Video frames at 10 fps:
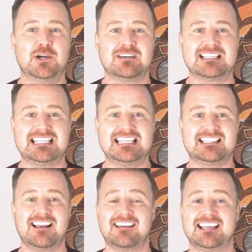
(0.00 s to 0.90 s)

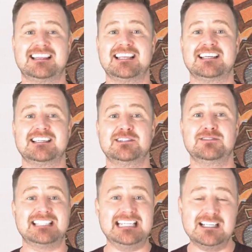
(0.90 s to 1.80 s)
currencies like the
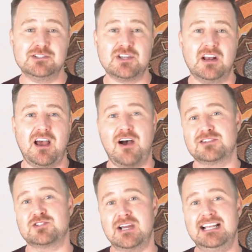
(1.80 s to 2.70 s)
New Zealand dollar,
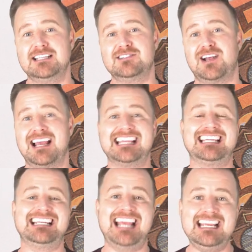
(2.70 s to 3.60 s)
Australian dollar,
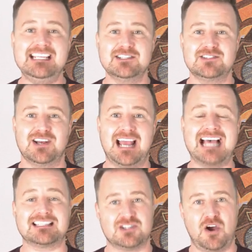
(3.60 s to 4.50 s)
and Canadian dollar
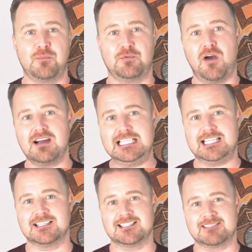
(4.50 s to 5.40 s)
as top
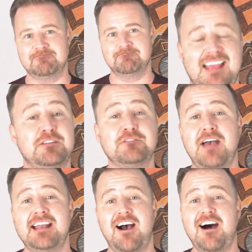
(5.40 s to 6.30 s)
risers. If the
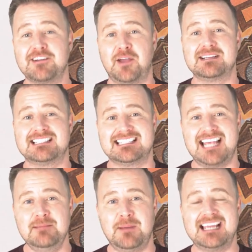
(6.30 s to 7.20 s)
Fed are going to
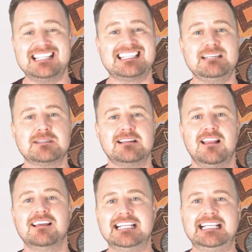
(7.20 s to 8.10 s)
taper, it seems
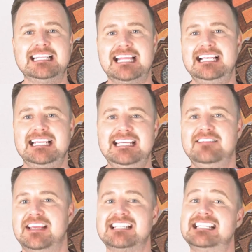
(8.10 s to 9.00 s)
likely they
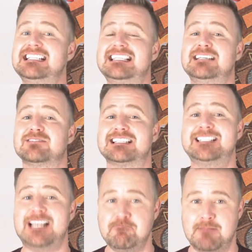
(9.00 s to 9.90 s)
leave it until
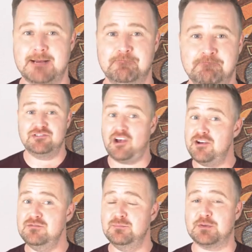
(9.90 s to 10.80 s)
December.
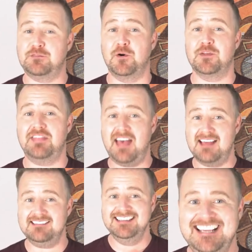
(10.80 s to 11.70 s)
So before
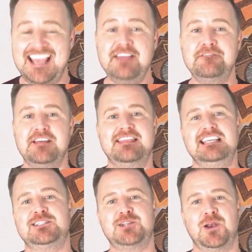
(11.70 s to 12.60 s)
then, if
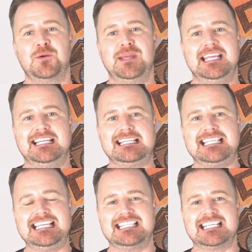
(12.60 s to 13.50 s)
this dollar
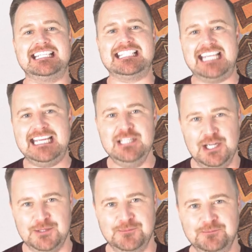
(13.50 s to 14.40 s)
weakness is to
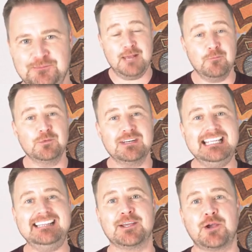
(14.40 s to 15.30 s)
continue, it will
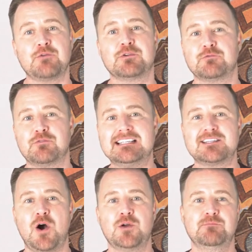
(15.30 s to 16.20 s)
need the current
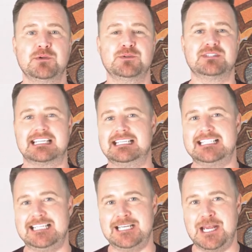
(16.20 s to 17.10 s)
risk-on mood to
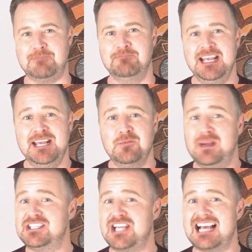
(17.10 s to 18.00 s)
continue,
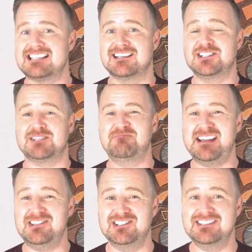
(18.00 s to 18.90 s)
which, as I just
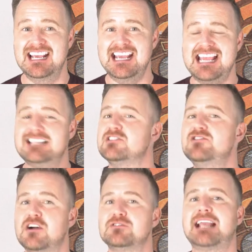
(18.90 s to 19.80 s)
mentioned, is
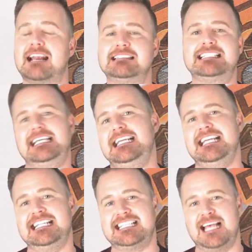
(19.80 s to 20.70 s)
no
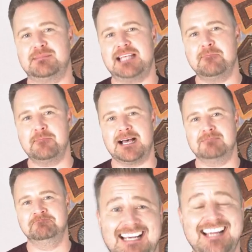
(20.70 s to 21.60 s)
guarantee in
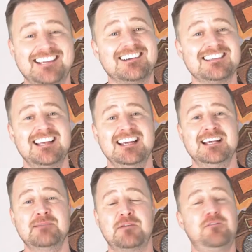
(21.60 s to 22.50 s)
September. And guys,
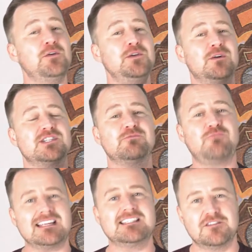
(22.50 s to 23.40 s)
before you watch the
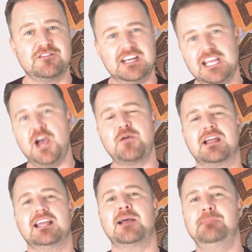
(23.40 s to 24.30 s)
rest of the
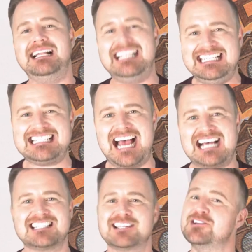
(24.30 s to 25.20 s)
video, can I please
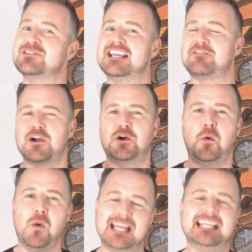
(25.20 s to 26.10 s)
ask that you give a
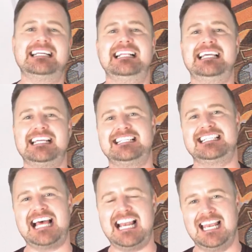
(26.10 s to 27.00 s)
quick click
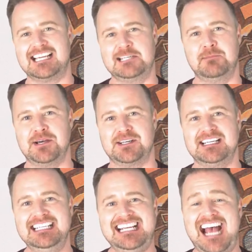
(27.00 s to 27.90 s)
to that like
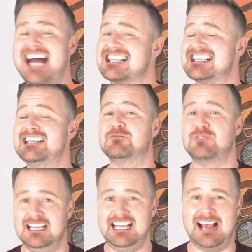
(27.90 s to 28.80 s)
button, as it
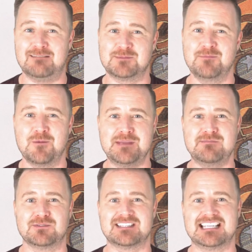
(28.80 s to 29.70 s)
really helps more
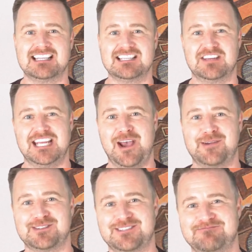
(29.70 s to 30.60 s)
people see these
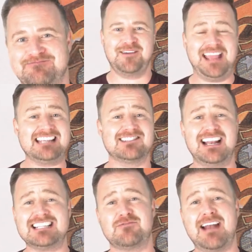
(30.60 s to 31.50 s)
videos. Okay, so
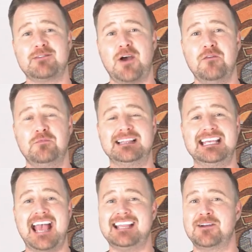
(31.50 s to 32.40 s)
let's round off with
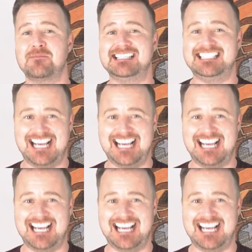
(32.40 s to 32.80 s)
the economic